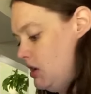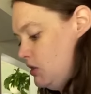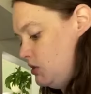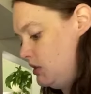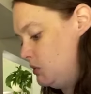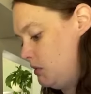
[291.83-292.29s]

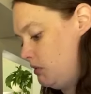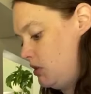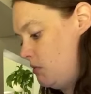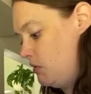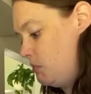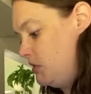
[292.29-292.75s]
So that's what I'm gonna
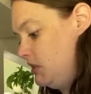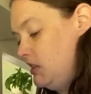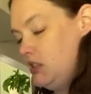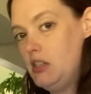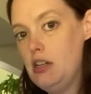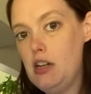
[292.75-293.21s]
do. I'm gonna put
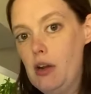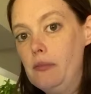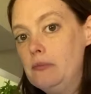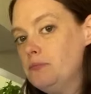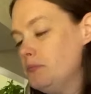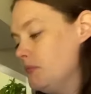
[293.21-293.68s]
these in here,
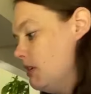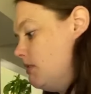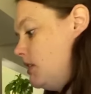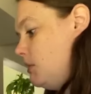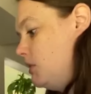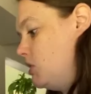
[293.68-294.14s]
and
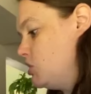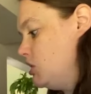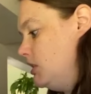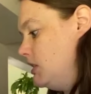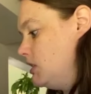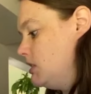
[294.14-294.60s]
then I'm gonna
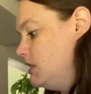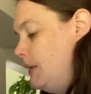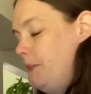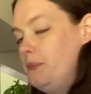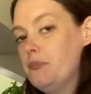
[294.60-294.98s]
chill it.